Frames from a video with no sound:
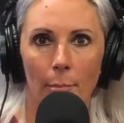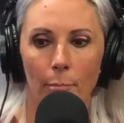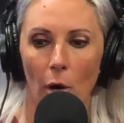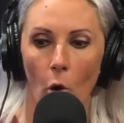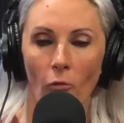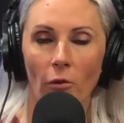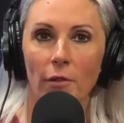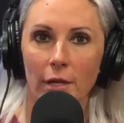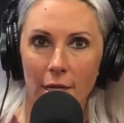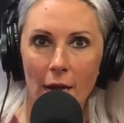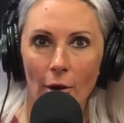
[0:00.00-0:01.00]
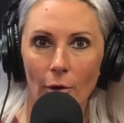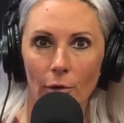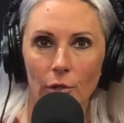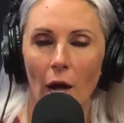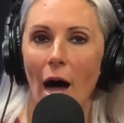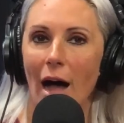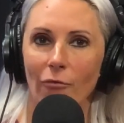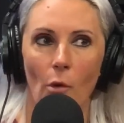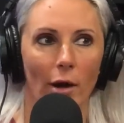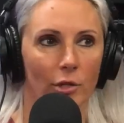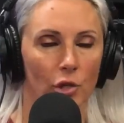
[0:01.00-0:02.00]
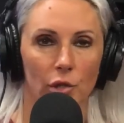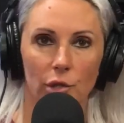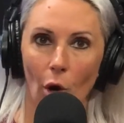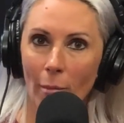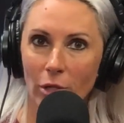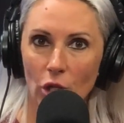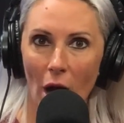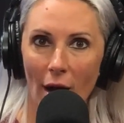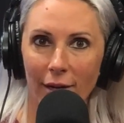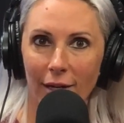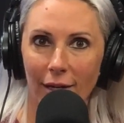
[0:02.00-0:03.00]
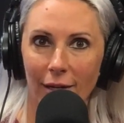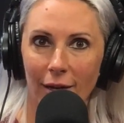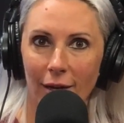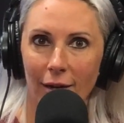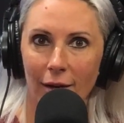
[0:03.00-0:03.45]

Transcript: But over the years, I've watched so much hockey,